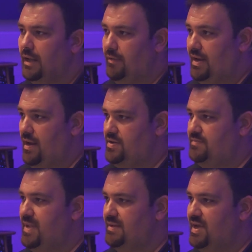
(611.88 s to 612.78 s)
around how to
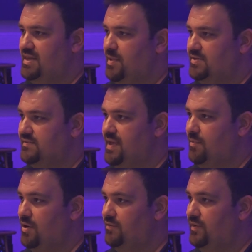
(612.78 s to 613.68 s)
make the most of that
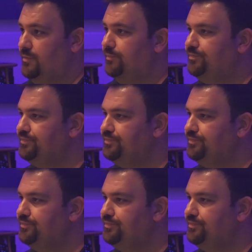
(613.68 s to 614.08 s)
microphone.